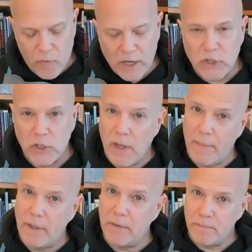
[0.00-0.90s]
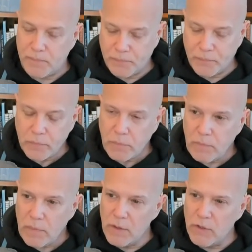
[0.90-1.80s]
fresh lemon
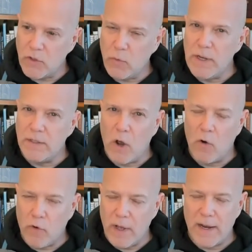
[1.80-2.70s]
to squeeze over it.